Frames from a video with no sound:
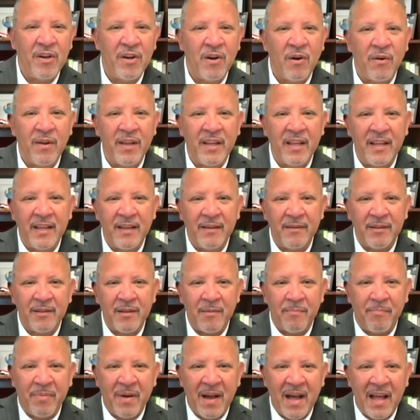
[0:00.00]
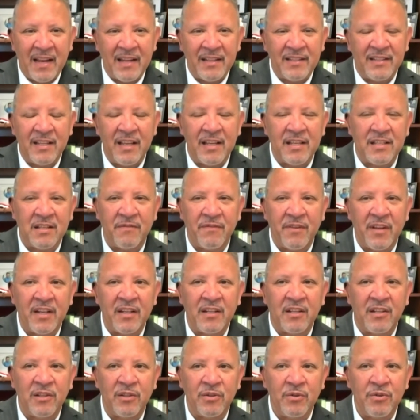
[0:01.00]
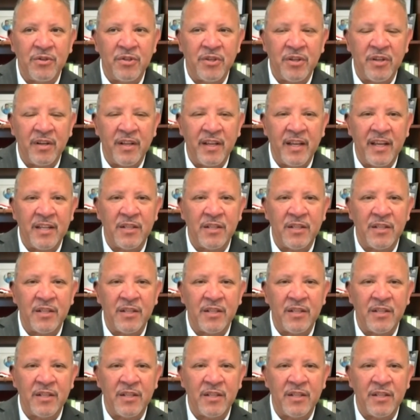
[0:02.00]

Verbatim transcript: you know, the politics of inclusion